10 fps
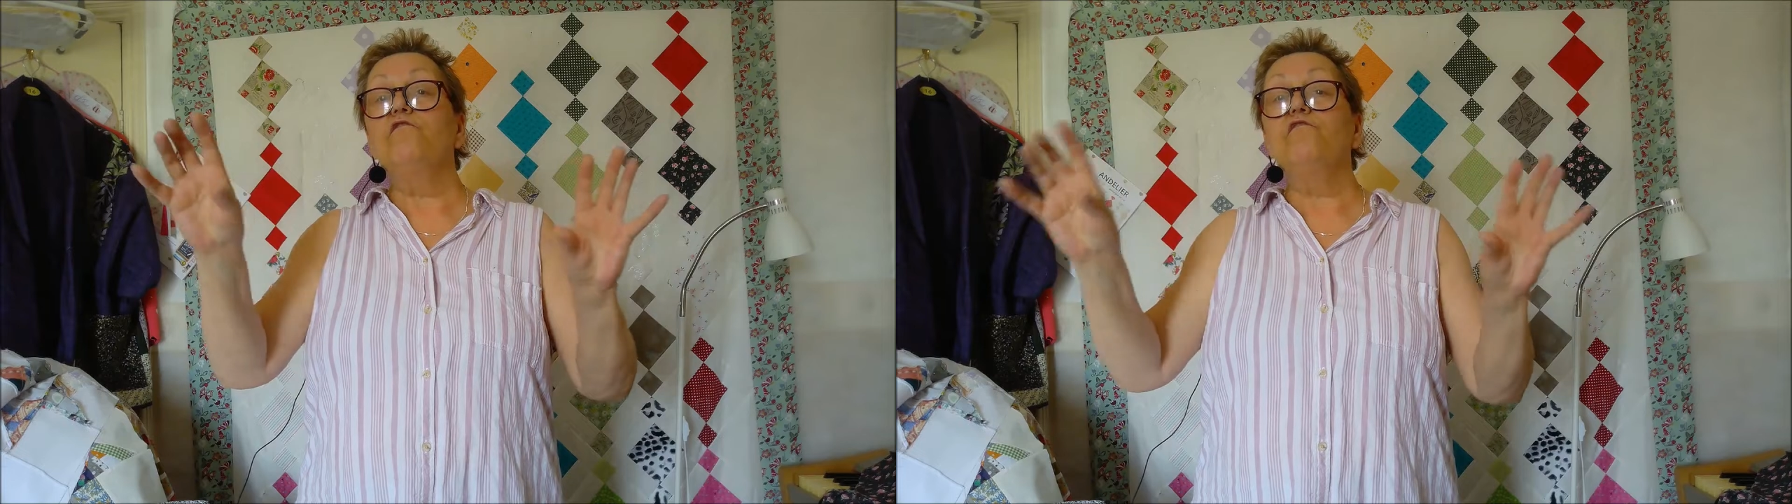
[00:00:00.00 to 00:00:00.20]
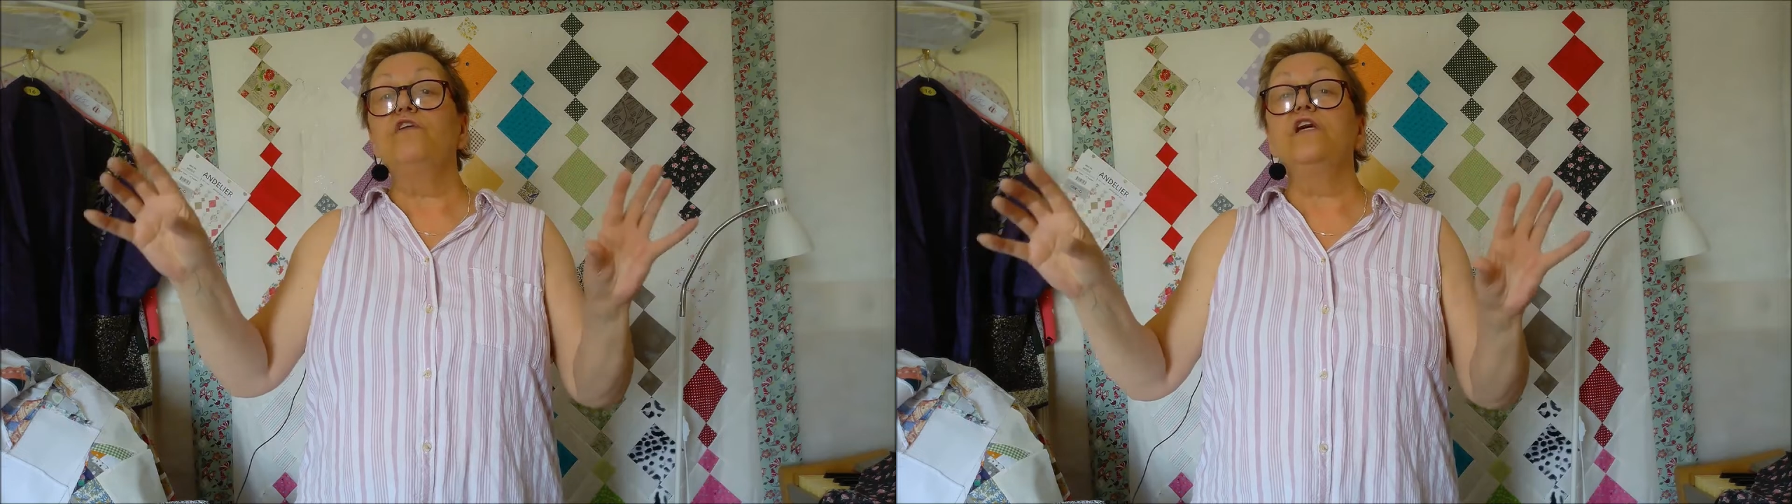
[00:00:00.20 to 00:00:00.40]

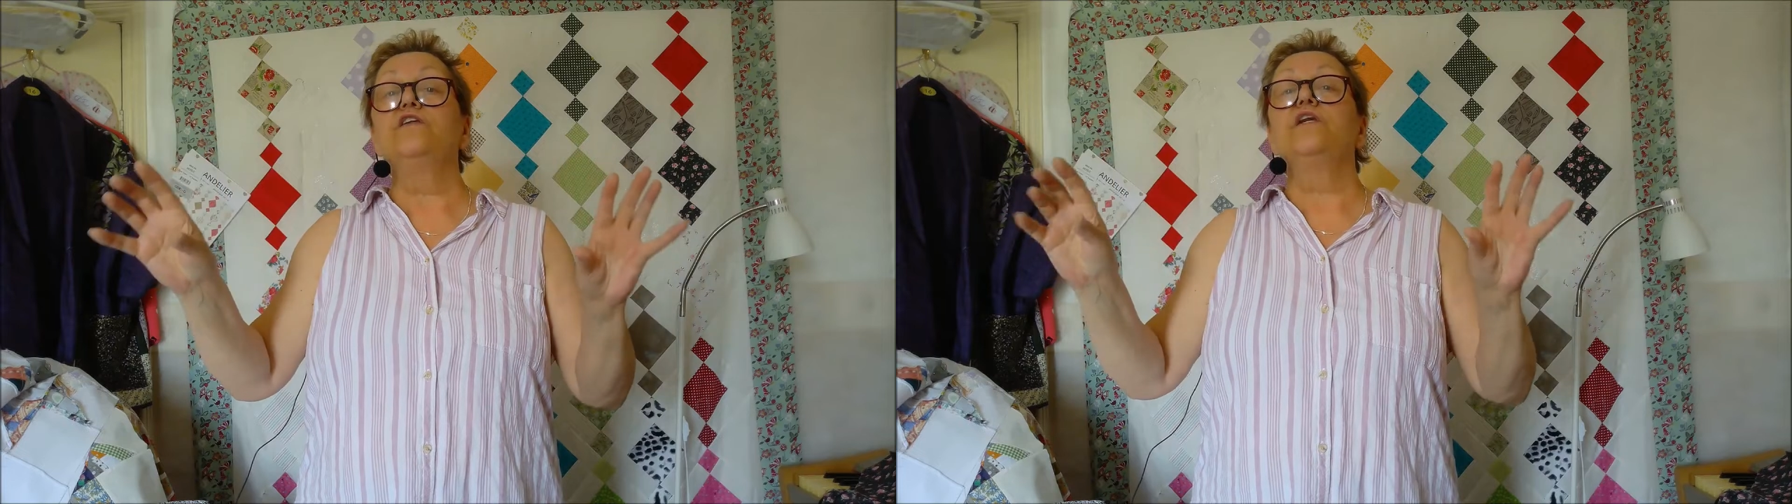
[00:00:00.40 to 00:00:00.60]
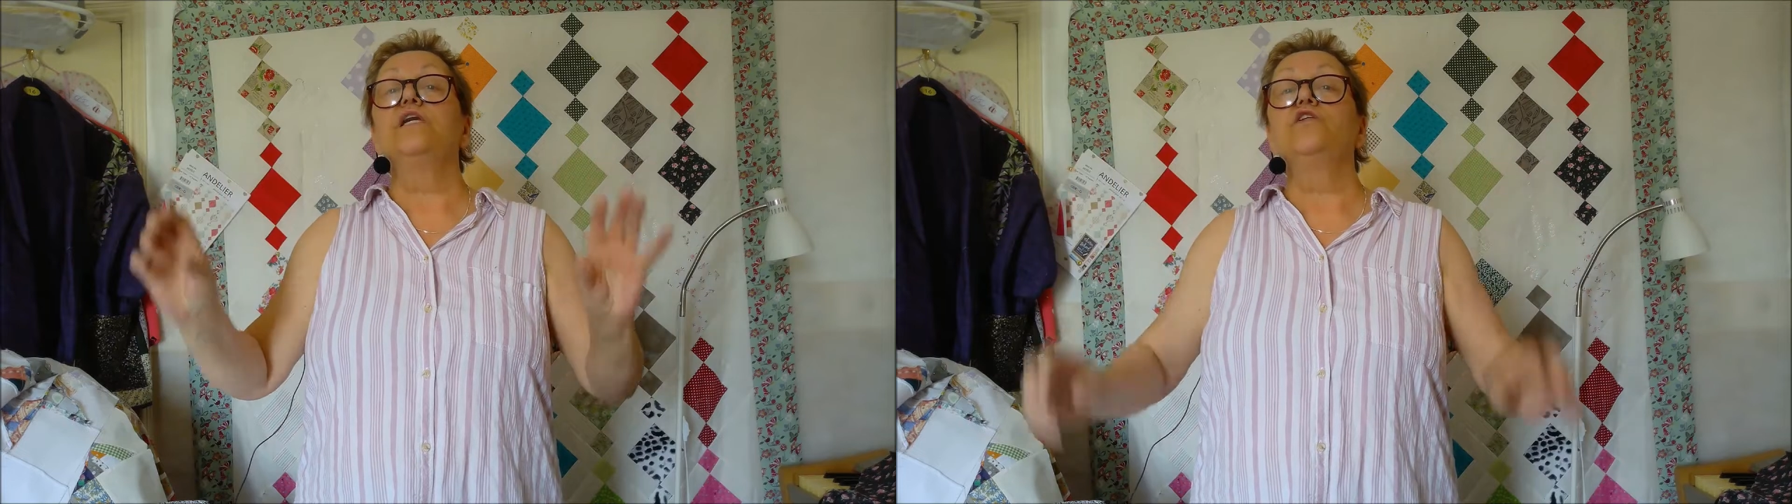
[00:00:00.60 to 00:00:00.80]

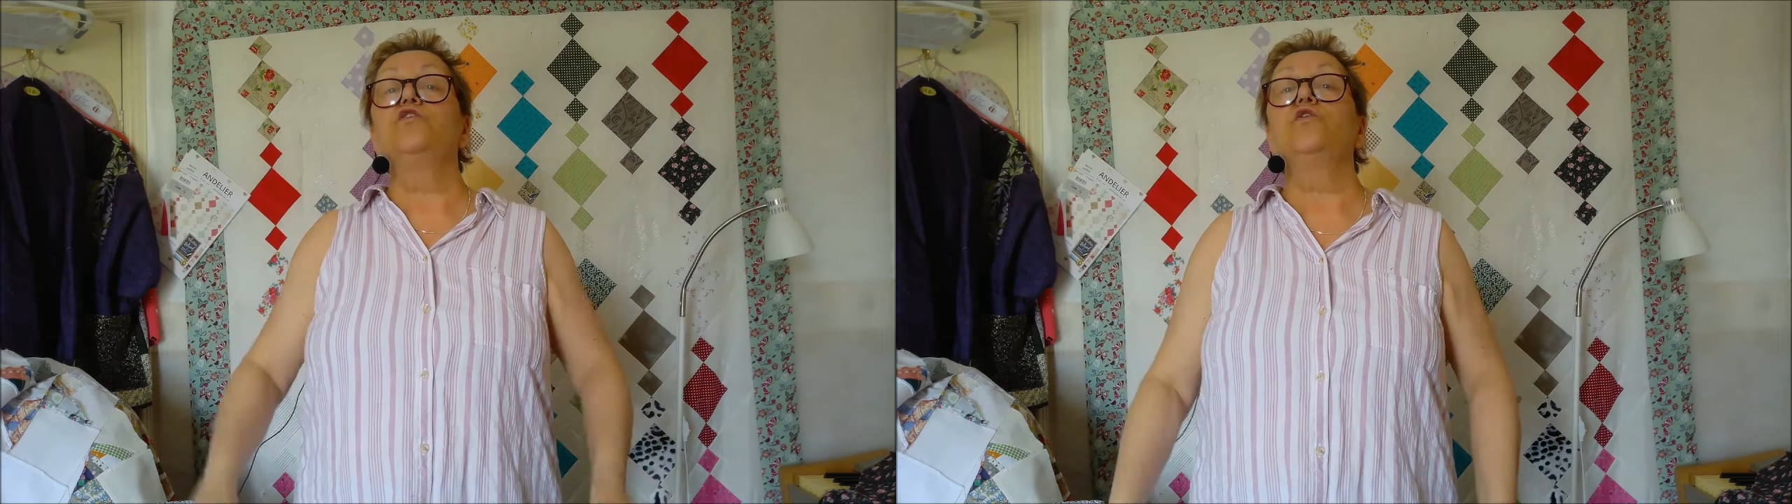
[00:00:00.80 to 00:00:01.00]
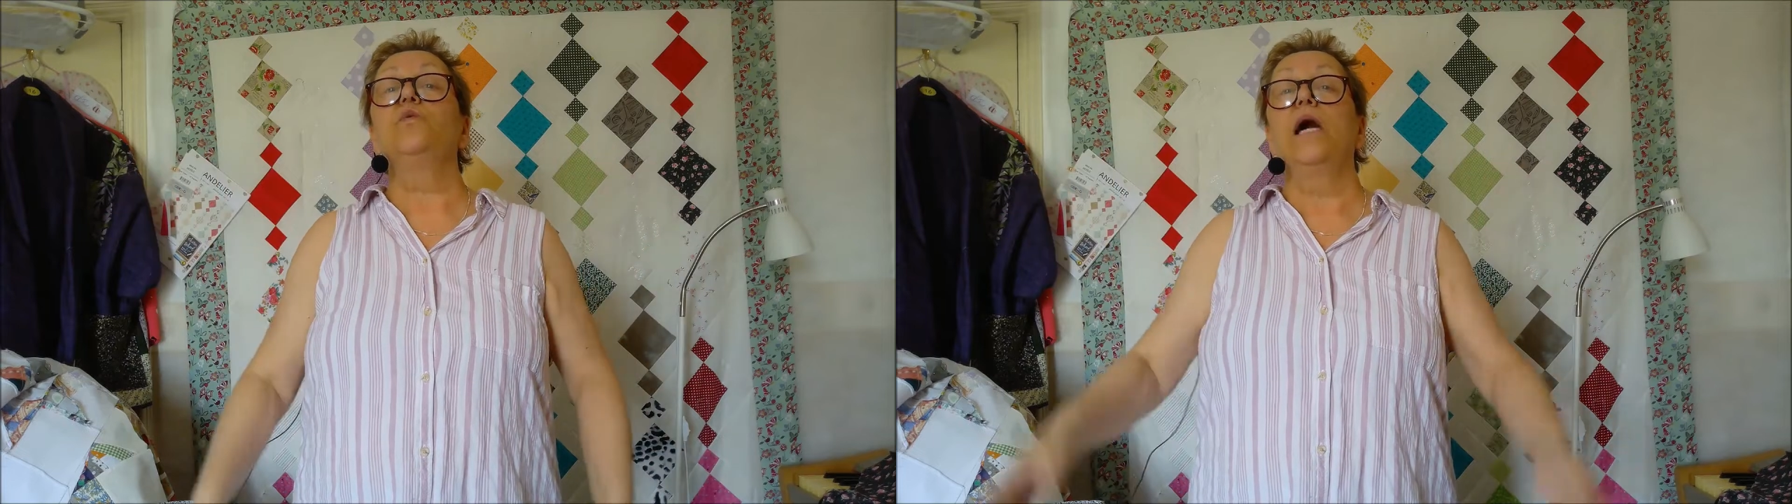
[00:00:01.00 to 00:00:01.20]
fit
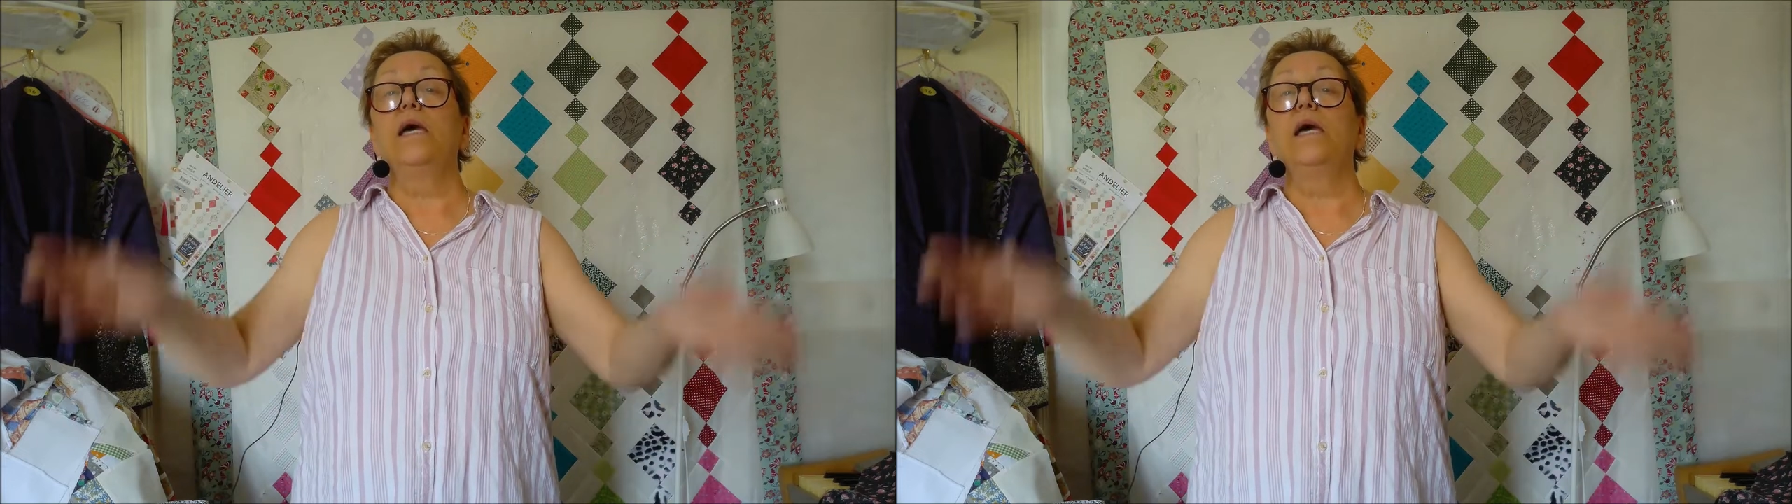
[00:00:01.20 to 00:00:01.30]
into